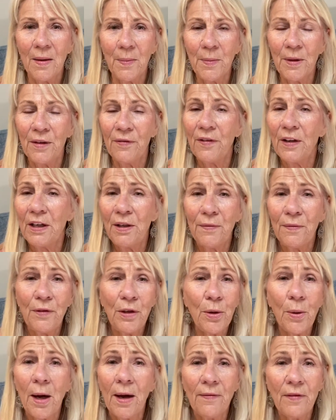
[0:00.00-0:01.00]
If any of
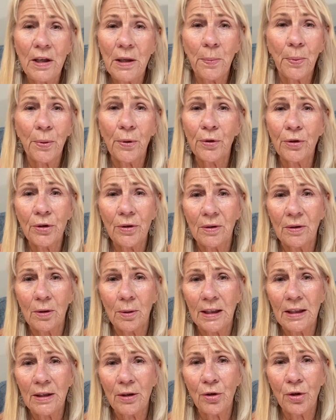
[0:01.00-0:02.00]
you have any personal
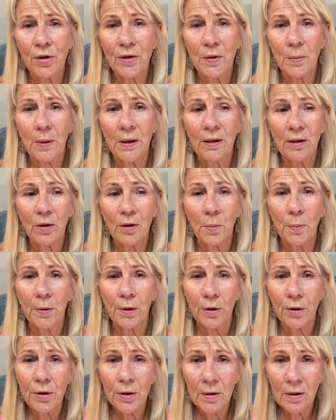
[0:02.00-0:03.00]
questions about your
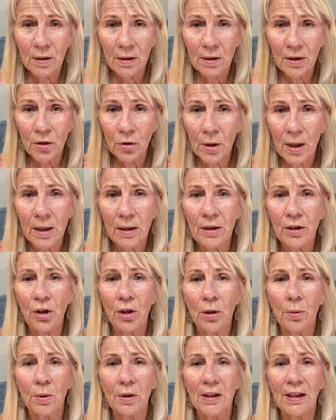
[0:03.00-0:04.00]
personal astrology
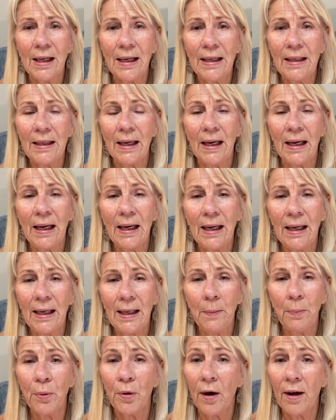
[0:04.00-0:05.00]
or would like
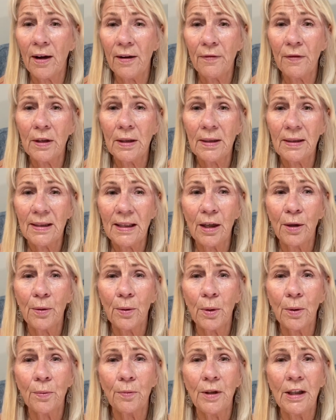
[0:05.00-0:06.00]
a private
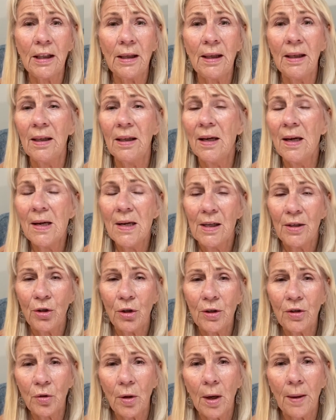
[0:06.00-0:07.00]
tarot reading,
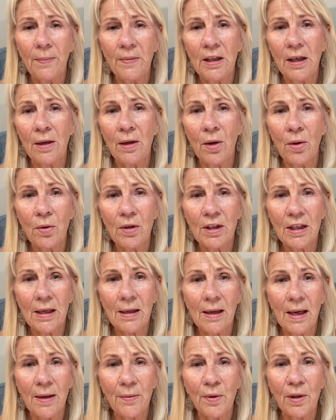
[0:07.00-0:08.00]
just drop me a note and
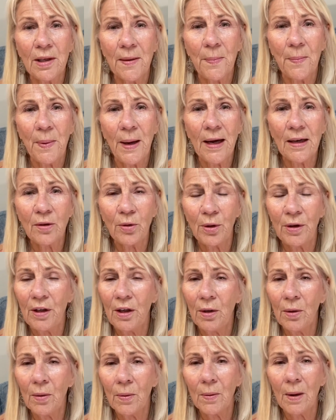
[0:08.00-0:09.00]
I will get back with
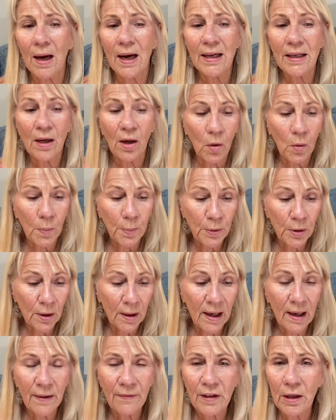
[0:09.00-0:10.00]
you. I hope you're
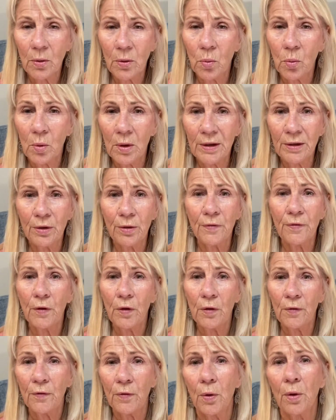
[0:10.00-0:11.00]
having a
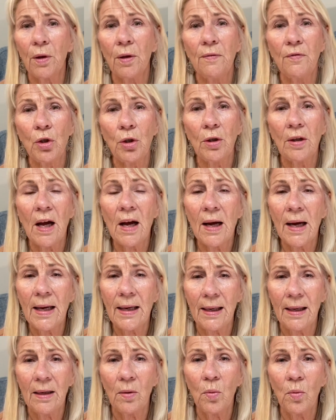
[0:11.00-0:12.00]
wonderful 4th of July
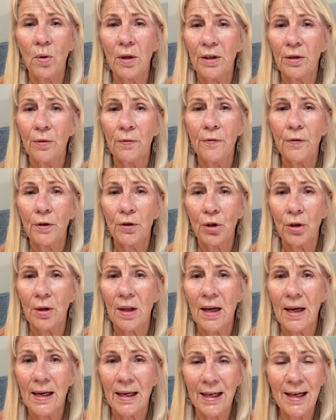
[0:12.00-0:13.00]
and a wonderful
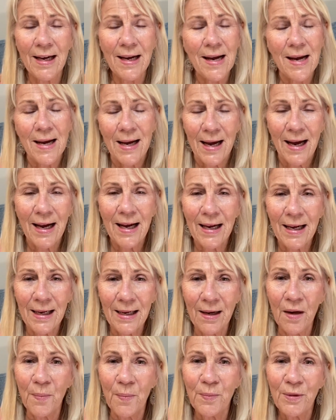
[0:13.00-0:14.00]
July.
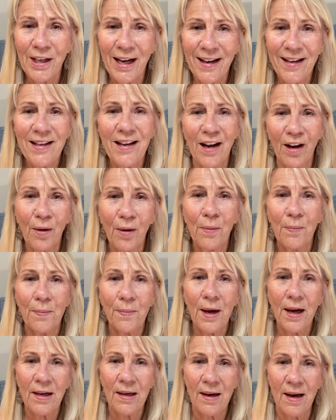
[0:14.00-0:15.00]
And take care.
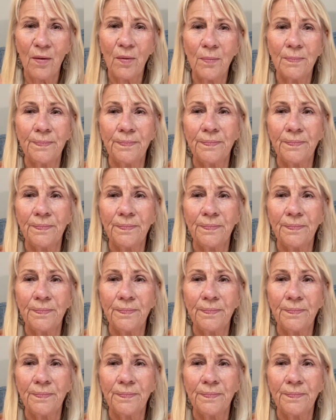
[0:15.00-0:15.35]
Bye now.